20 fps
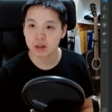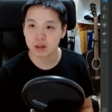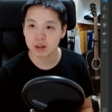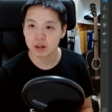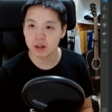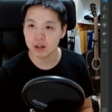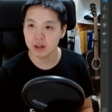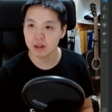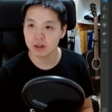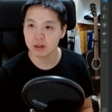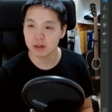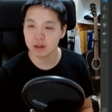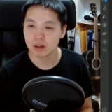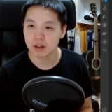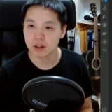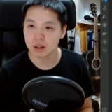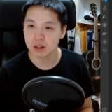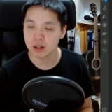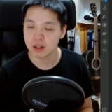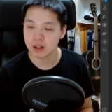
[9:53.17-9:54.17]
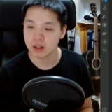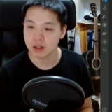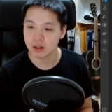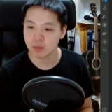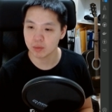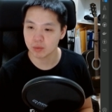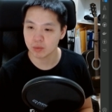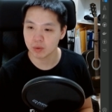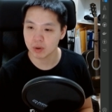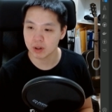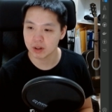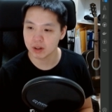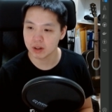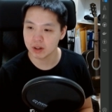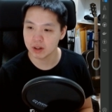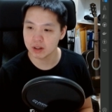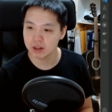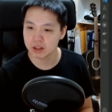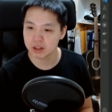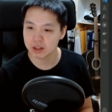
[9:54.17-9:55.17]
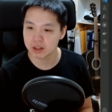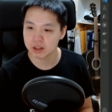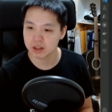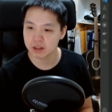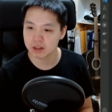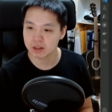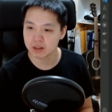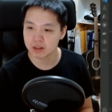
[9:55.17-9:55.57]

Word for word: Okay, and run this.